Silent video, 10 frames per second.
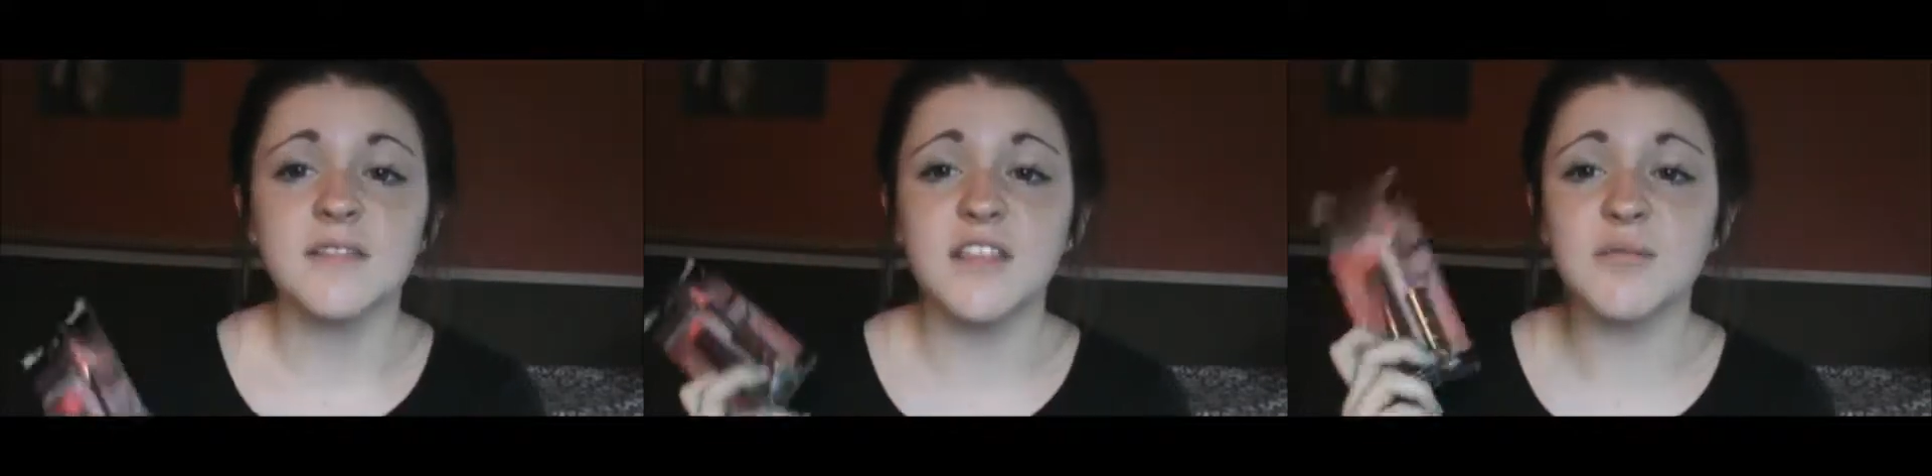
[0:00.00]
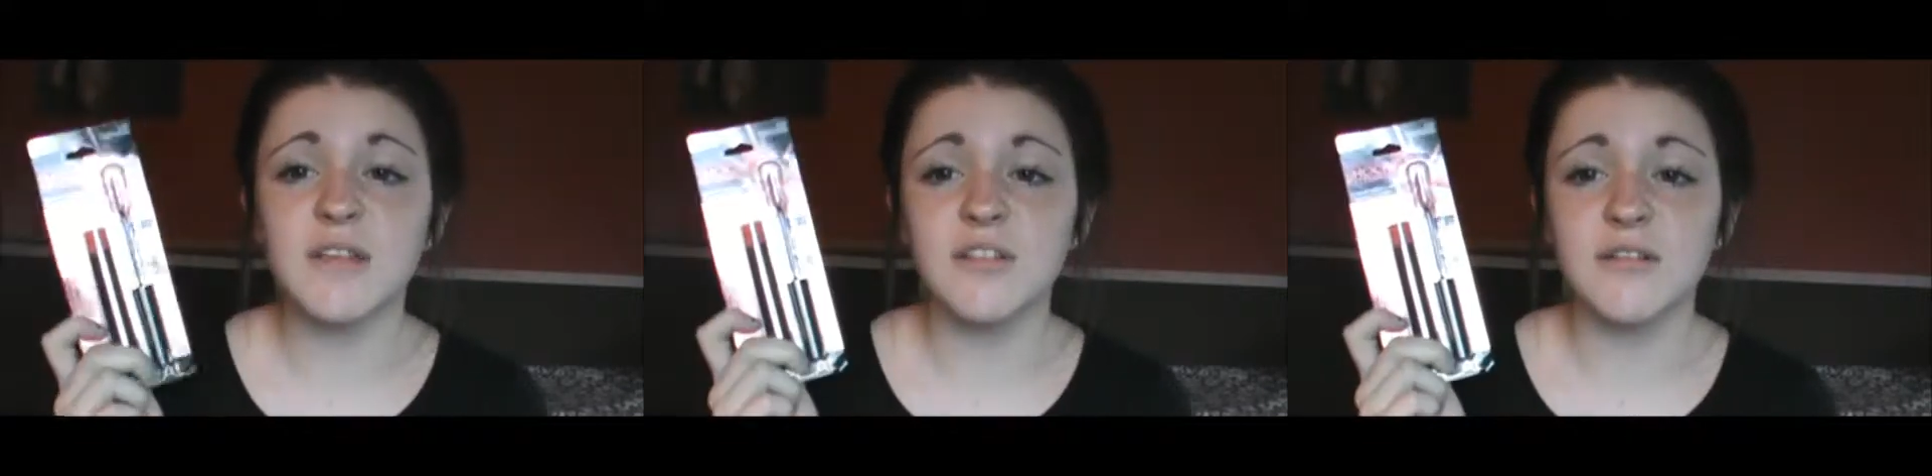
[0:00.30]

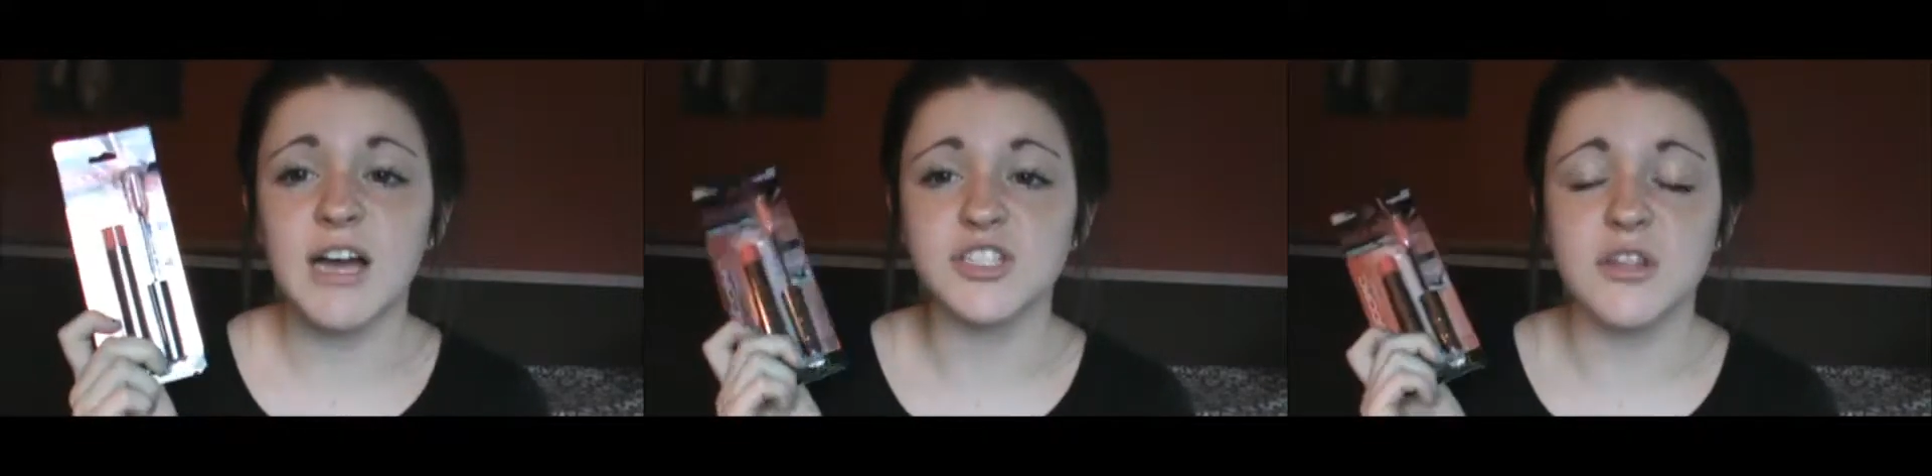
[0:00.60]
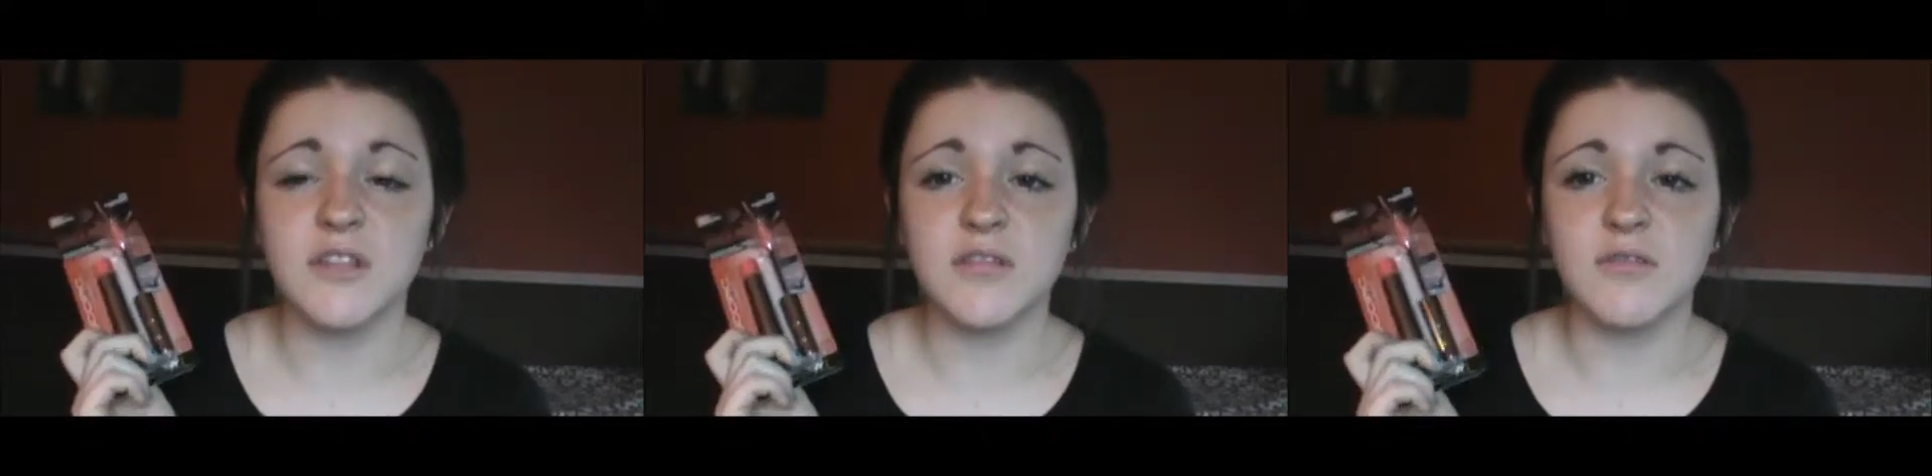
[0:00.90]
This makes your
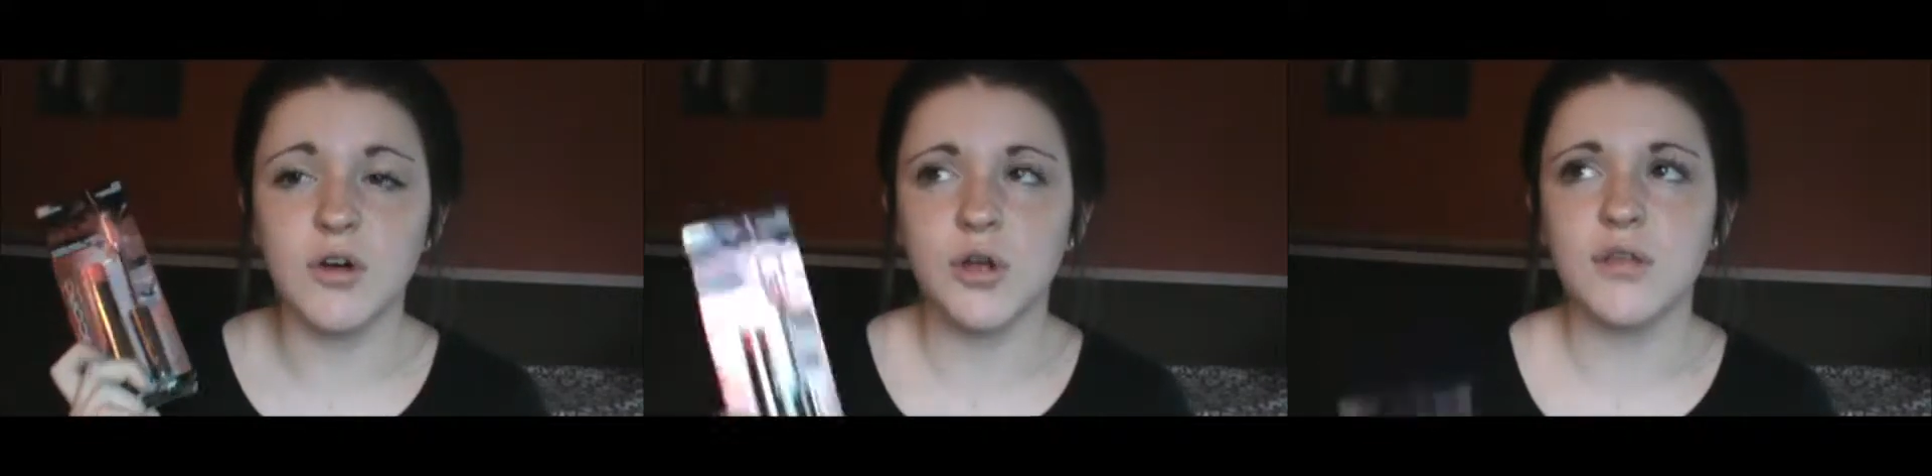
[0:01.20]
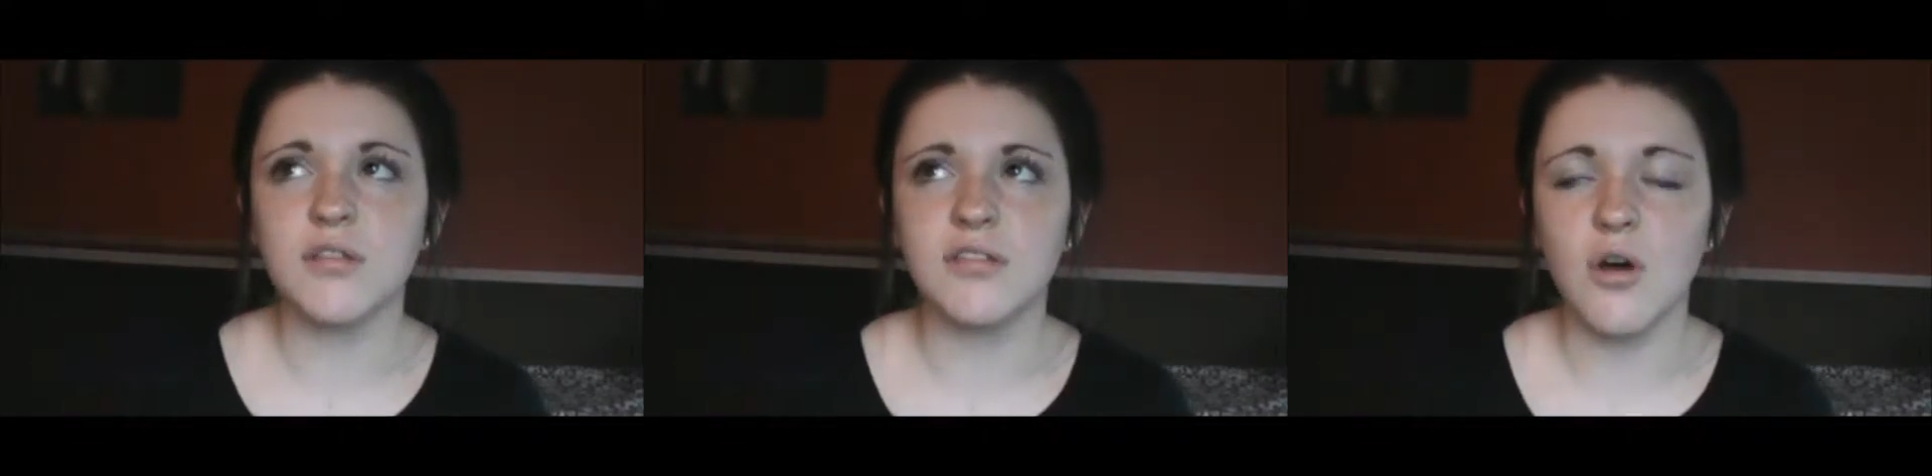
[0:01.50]
lashes look
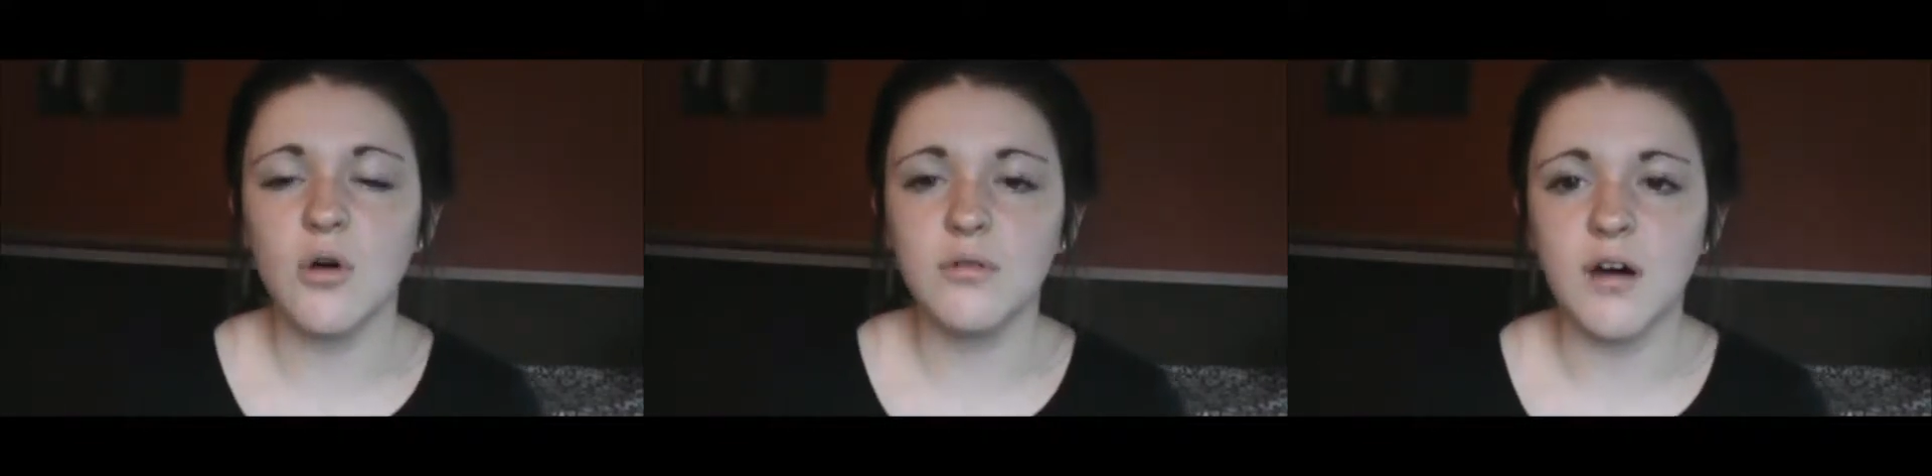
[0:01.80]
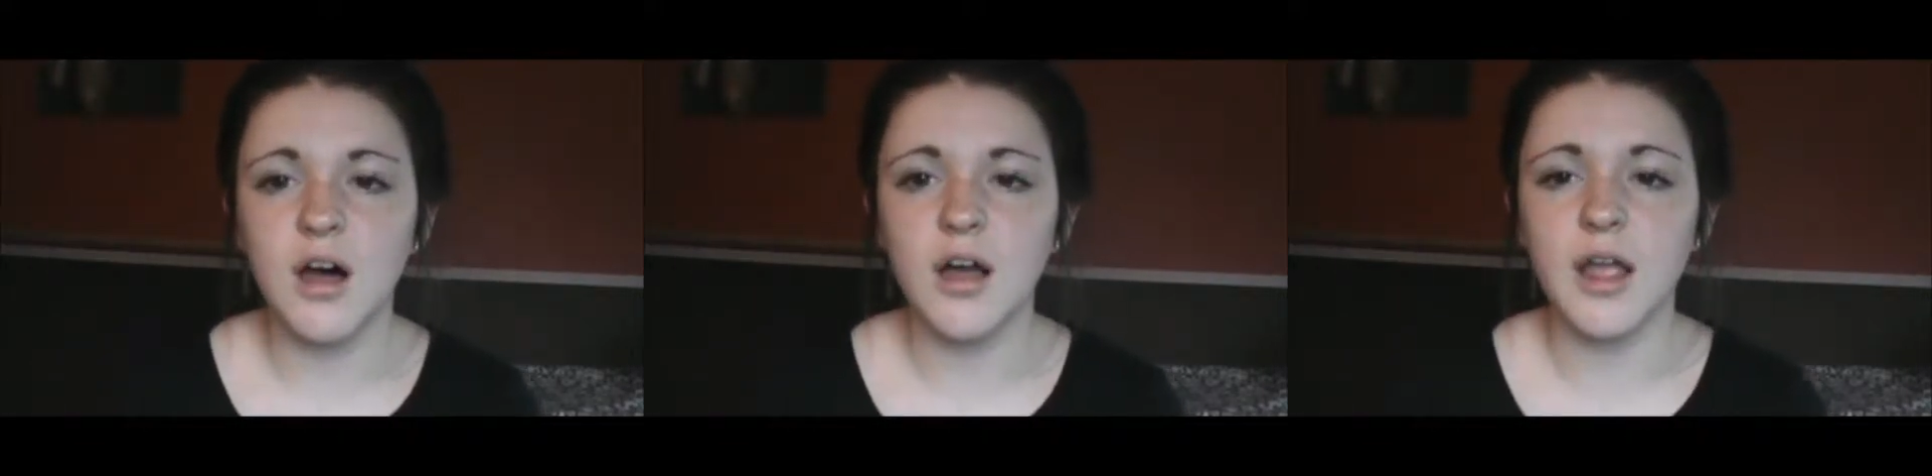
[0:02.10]
so
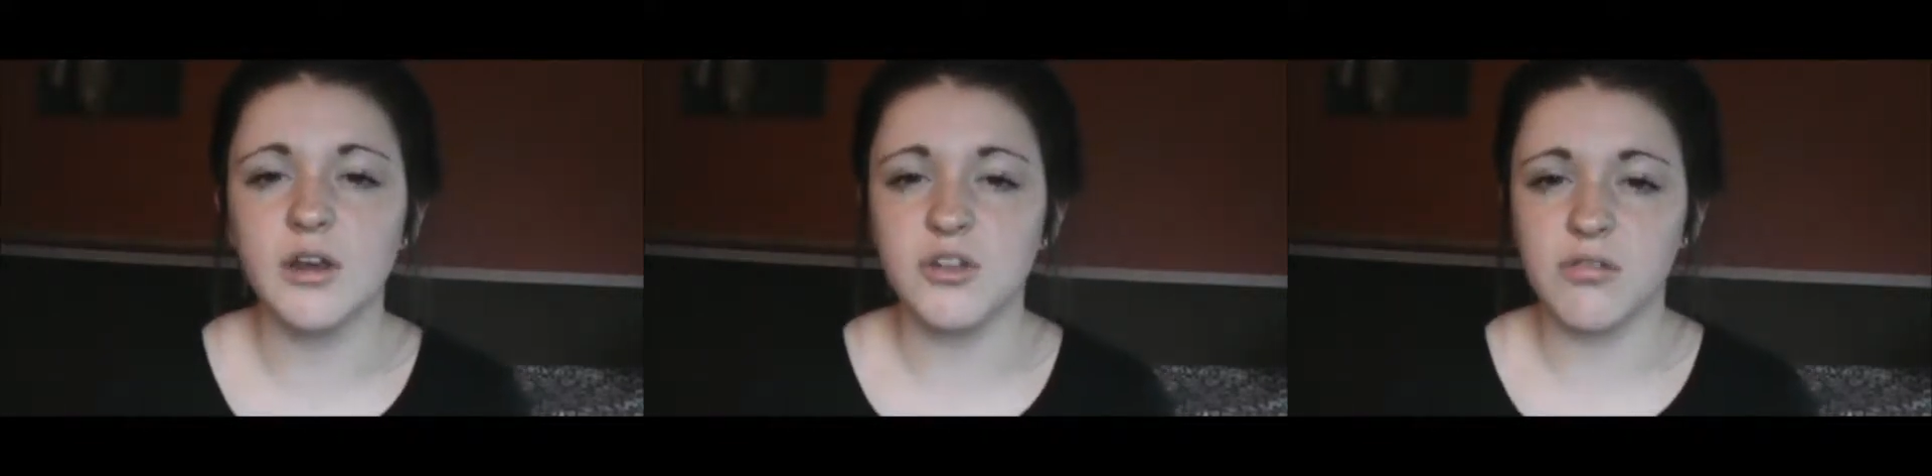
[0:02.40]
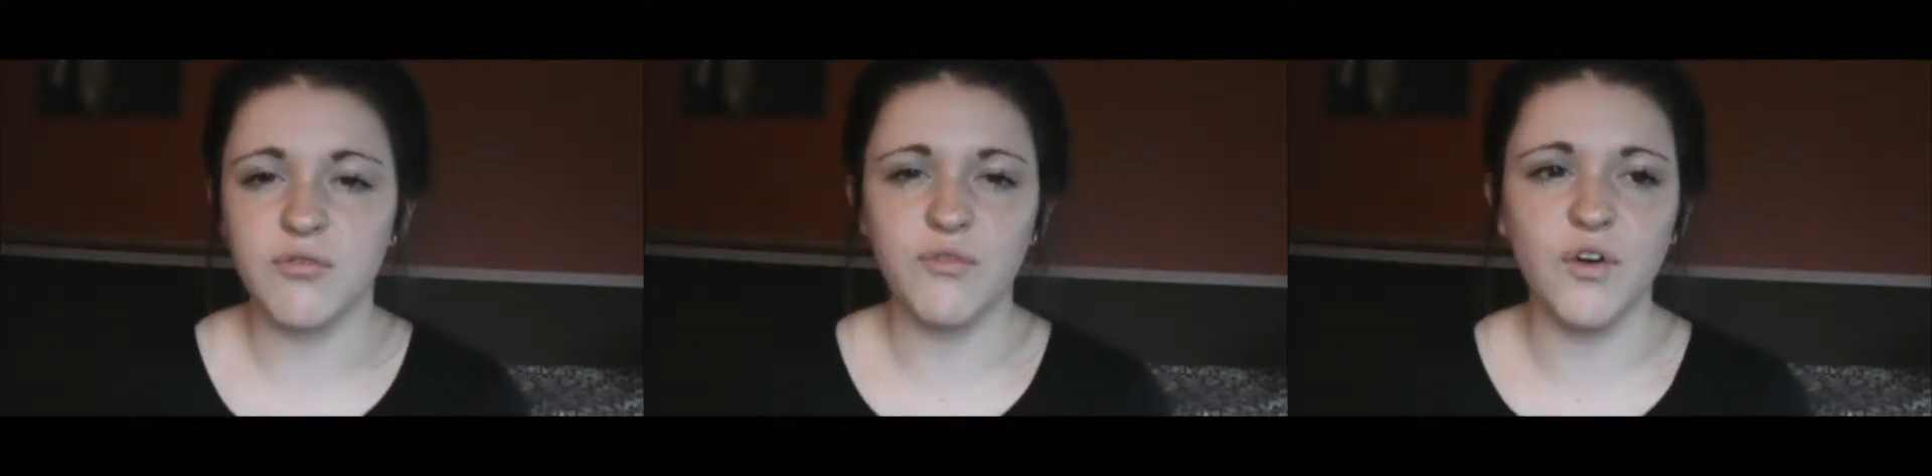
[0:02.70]
long and
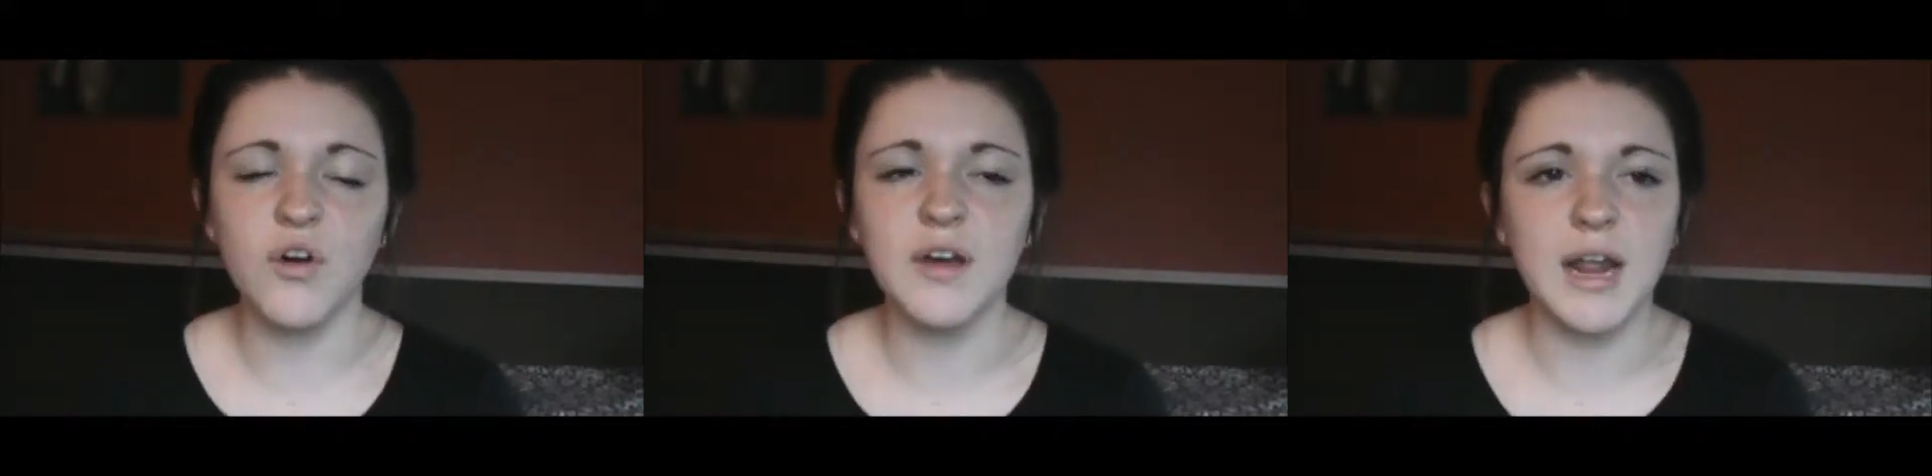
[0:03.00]
just full,